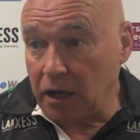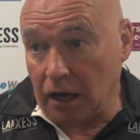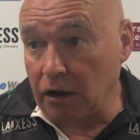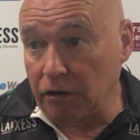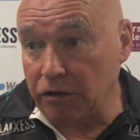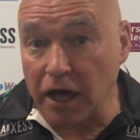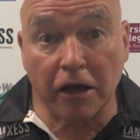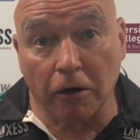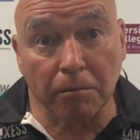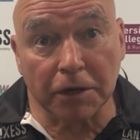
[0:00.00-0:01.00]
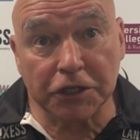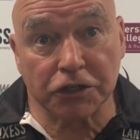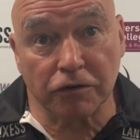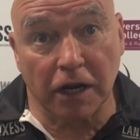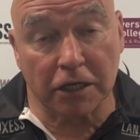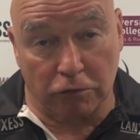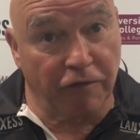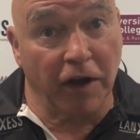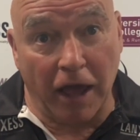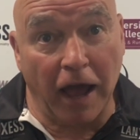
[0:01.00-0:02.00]
and their completion rates were
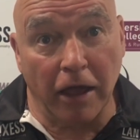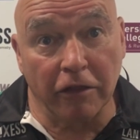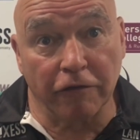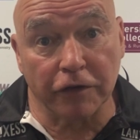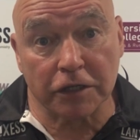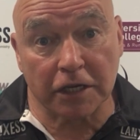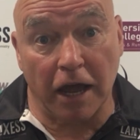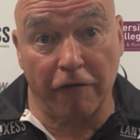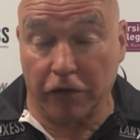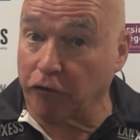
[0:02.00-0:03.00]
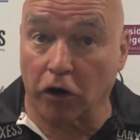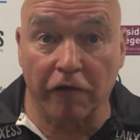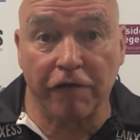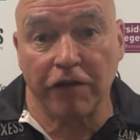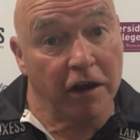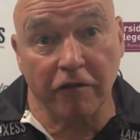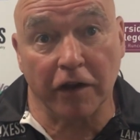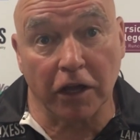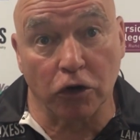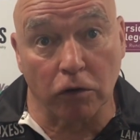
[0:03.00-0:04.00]
very high in the first half, and they've got a very,
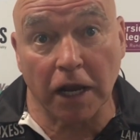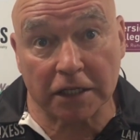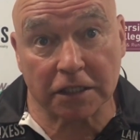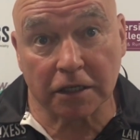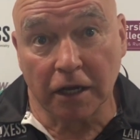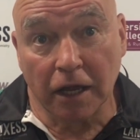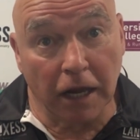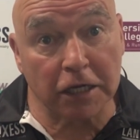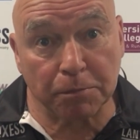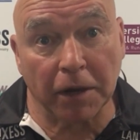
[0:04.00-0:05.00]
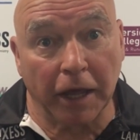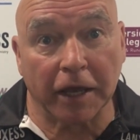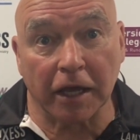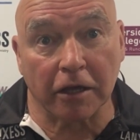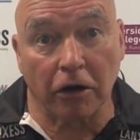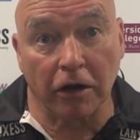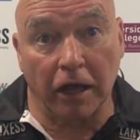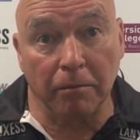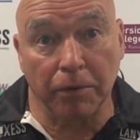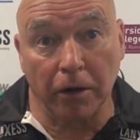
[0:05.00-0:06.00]
very good last play kicker
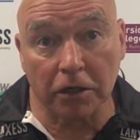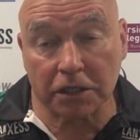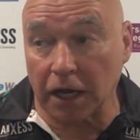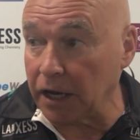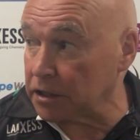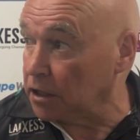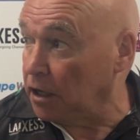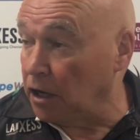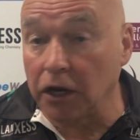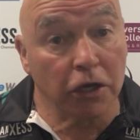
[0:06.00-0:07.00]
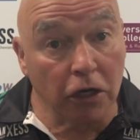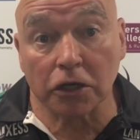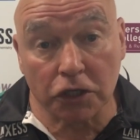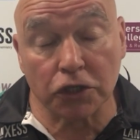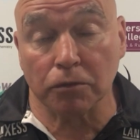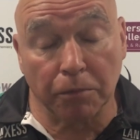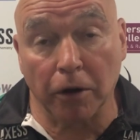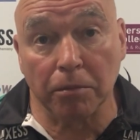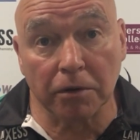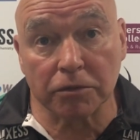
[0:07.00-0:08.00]
in Paul Sykes, and it caused us some
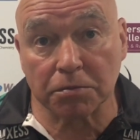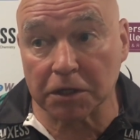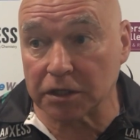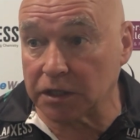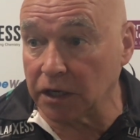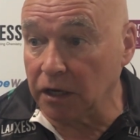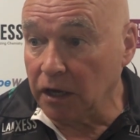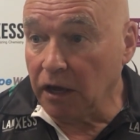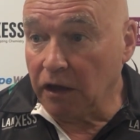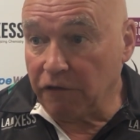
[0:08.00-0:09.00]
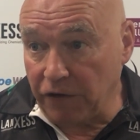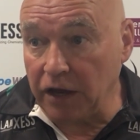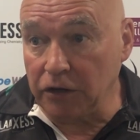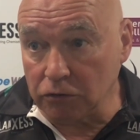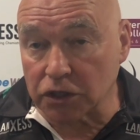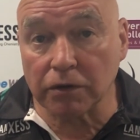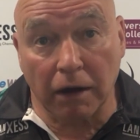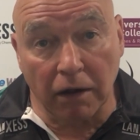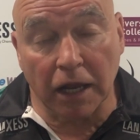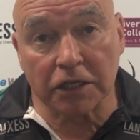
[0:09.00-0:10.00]
problems, but fair dues to
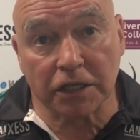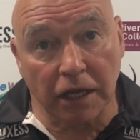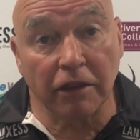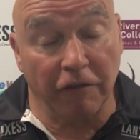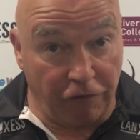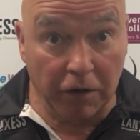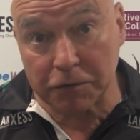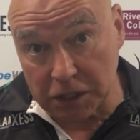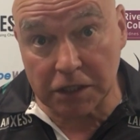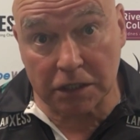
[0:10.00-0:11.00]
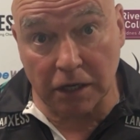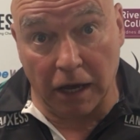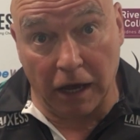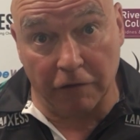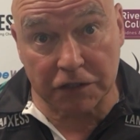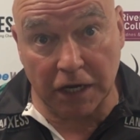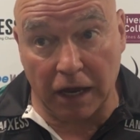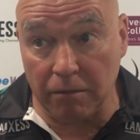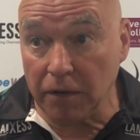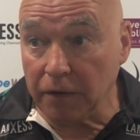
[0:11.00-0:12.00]
our lads, they flipped it at half time,